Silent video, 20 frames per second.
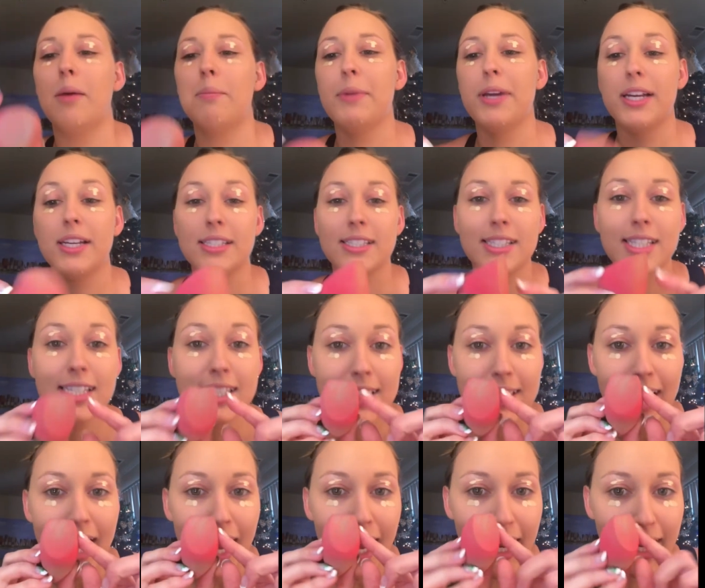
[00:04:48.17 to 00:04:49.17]
because this
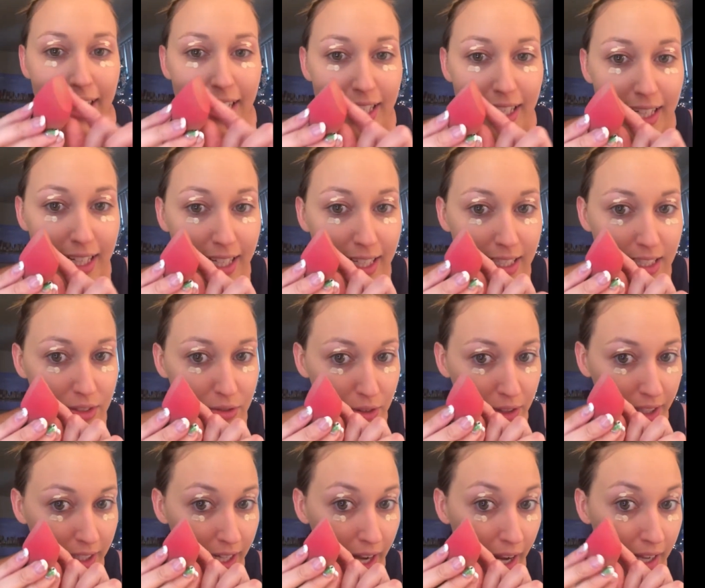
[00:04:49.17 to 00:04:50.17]
side is
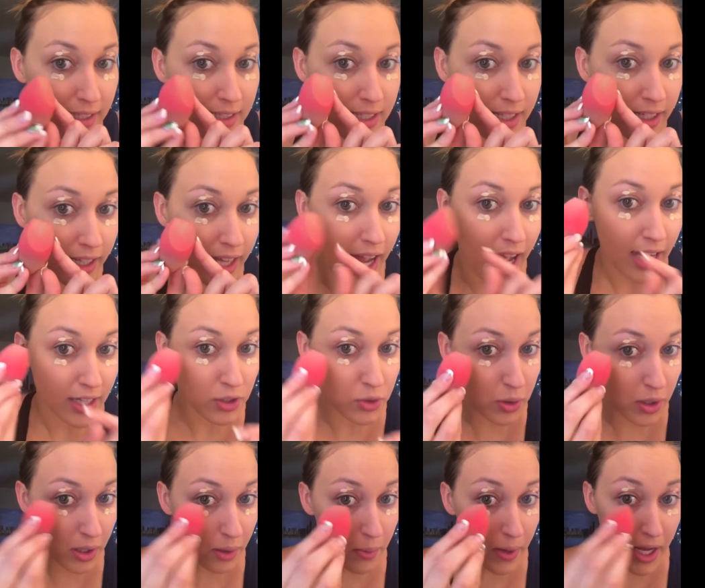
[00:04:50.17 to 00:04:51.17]
really nice to
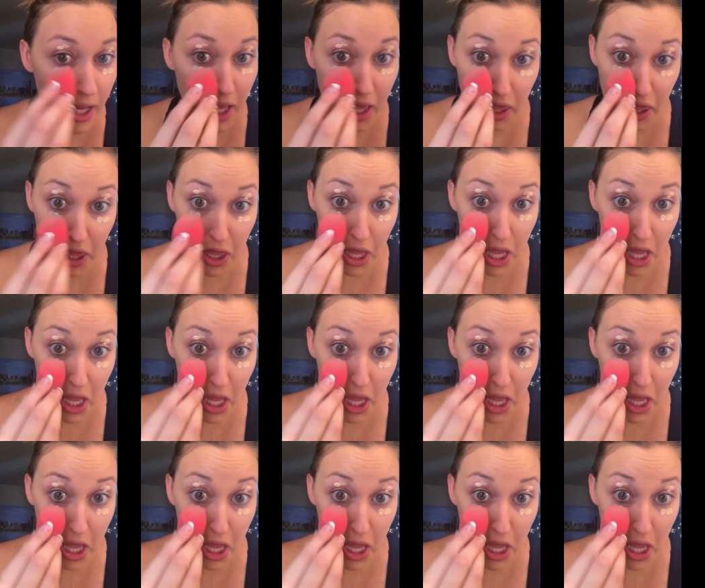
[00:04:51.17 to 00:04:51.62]
contour with